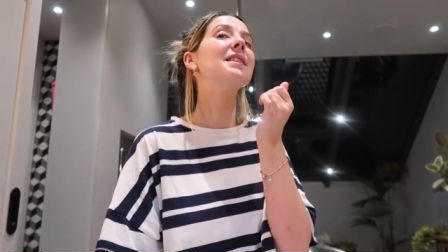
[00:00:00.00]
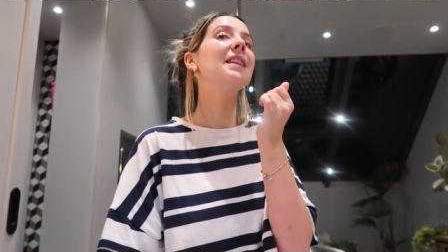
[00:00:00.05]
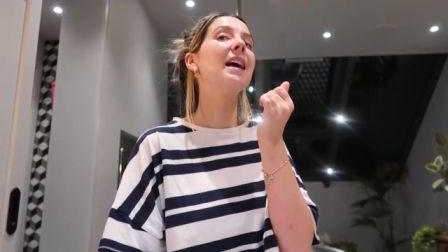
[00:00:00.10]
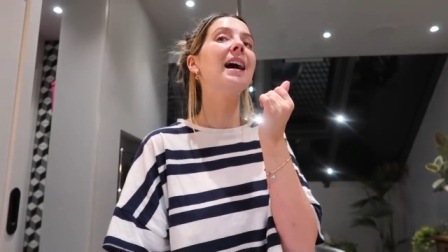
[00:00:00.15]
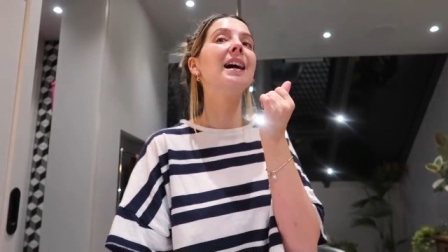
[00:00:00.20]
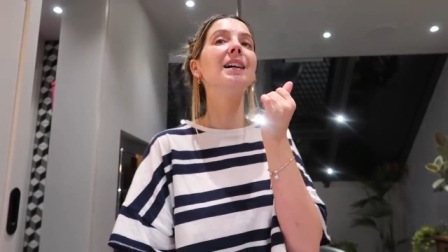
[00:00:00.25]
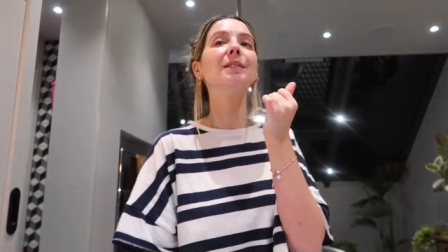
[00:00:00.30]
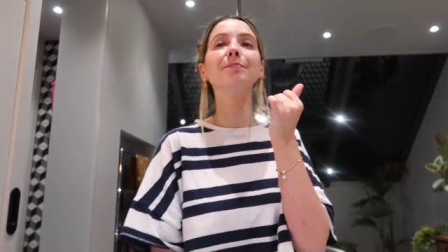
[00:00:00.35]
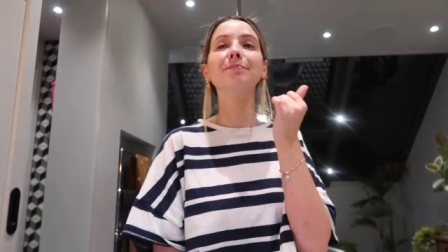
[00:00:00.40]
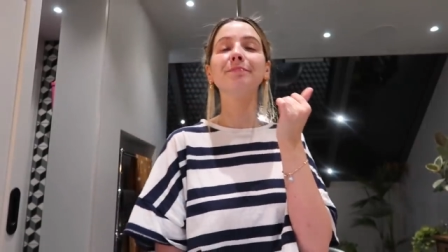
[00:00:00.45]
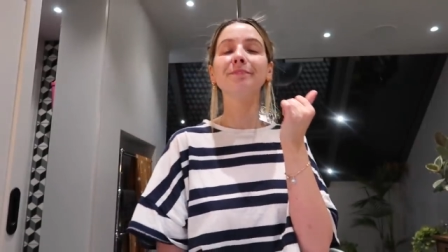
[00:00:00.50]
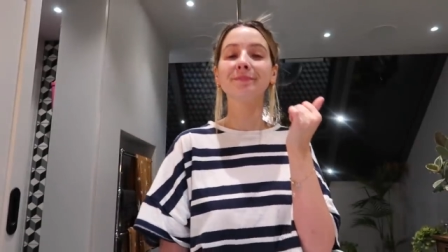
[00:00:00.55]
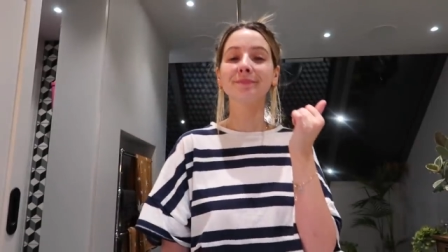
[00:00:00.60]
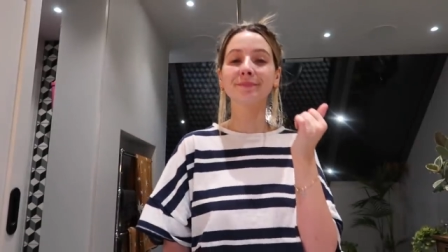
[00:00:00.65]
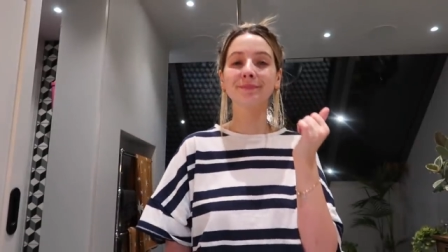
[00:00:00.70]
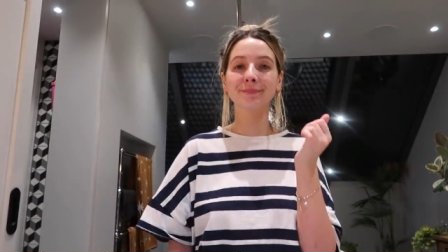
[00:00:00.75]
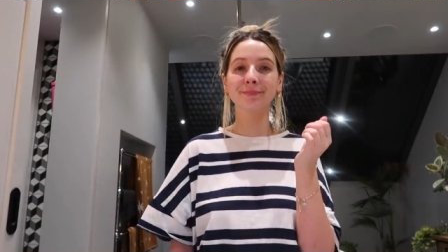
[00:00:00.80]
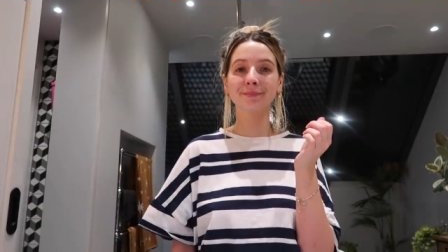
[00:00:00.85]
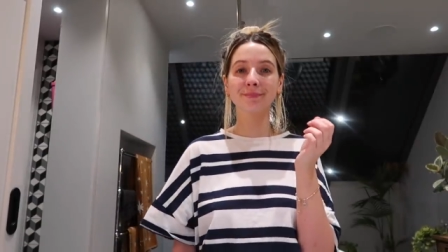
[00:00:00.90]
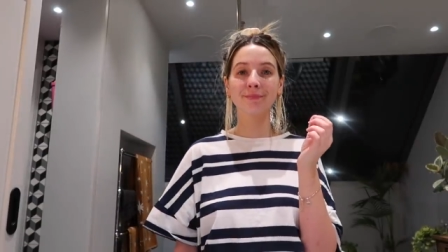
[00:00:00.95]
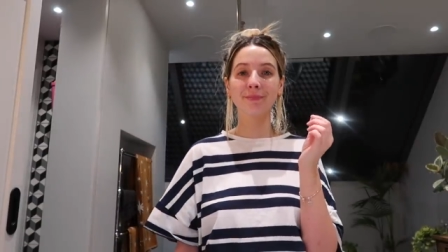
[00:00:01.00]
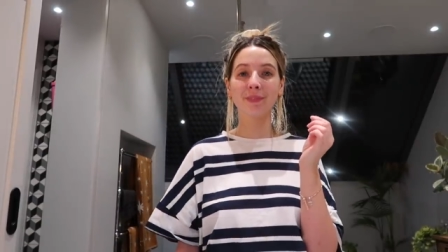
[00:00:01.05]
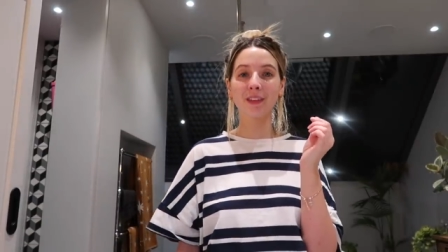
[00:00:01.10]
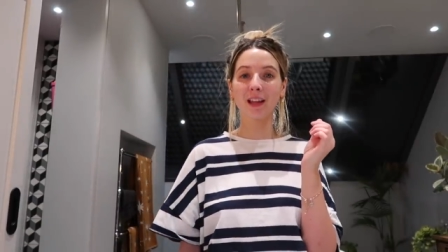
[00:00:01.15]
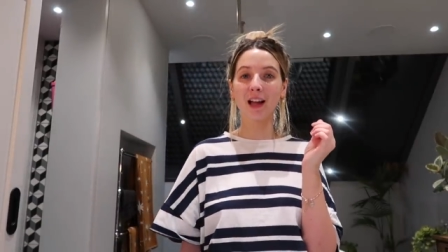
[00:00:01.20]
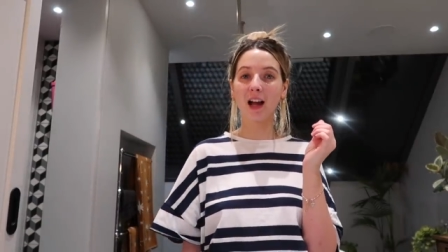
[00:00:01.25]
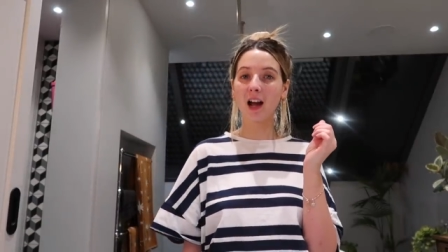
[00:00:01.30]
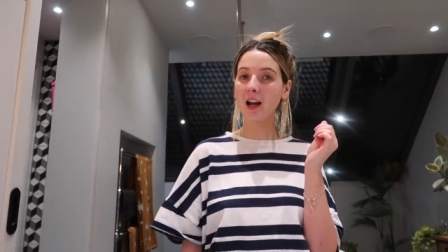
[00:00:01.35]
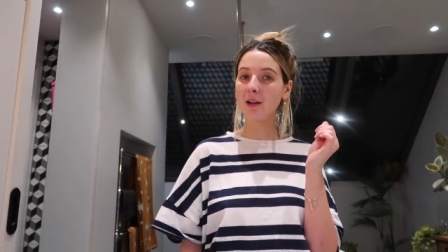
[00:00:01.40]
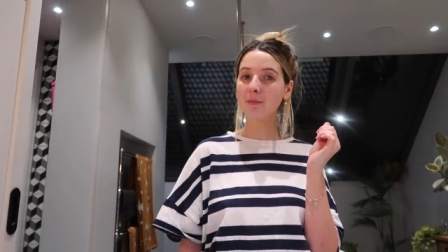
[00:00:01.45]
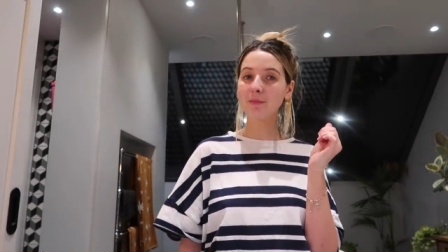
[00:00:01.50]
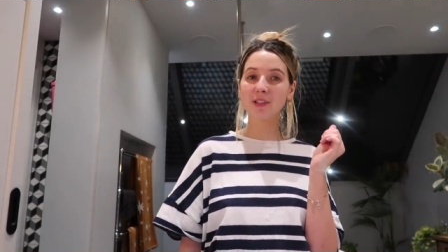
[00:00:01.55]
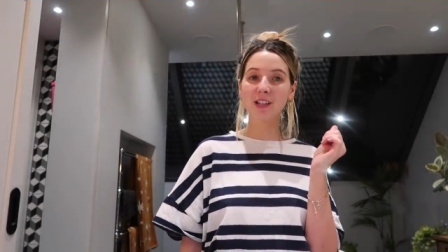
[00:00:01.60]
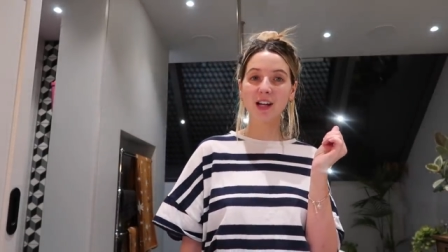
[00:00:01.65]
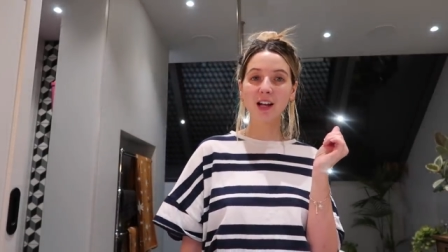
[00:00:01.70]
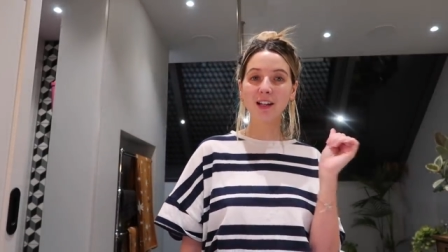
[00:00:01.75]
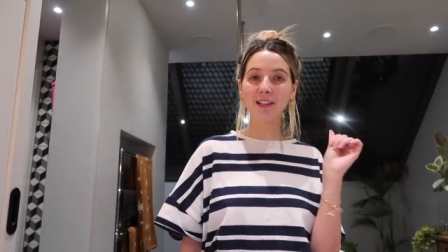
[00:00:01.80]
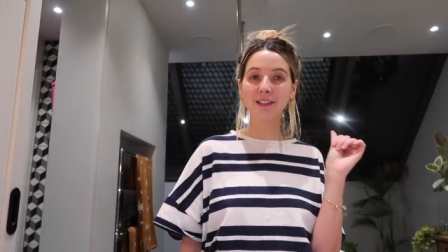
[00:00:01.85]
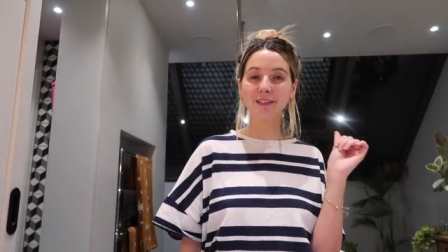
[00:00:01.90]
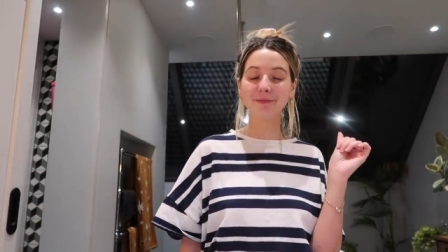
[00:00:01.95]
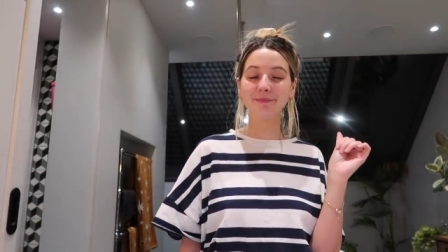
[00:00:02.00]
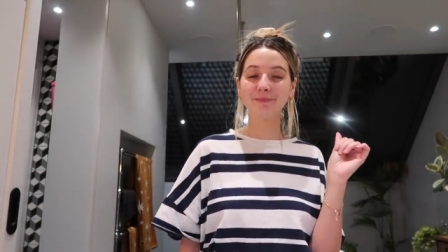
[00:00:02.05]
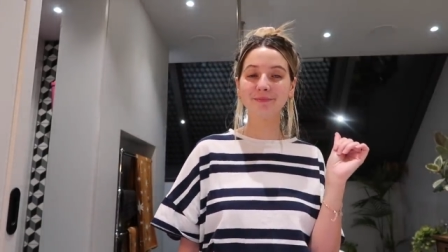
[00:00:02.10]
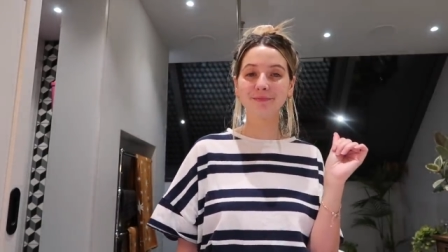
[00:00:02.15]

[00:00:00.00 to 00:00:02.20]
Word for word: that, I'm done.